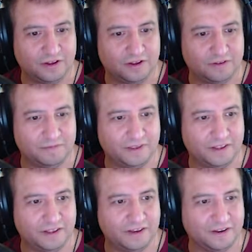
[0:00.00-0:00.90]

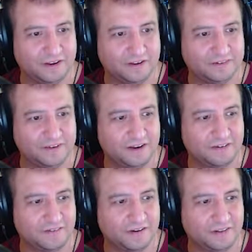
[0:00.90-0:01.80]
man, there's none of
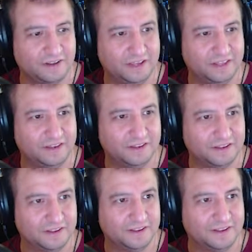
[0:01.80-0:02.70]
them are looking.
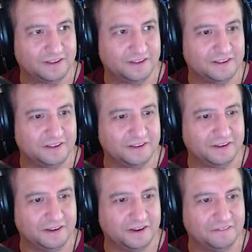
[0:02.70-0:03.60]

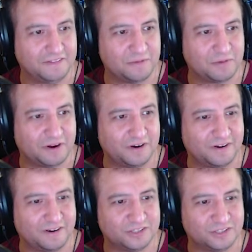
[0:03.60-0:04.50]
None of them
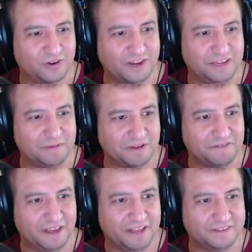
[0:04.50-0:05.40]
are striking my
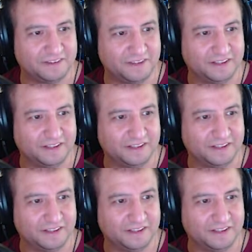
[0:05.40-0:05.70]
fancy.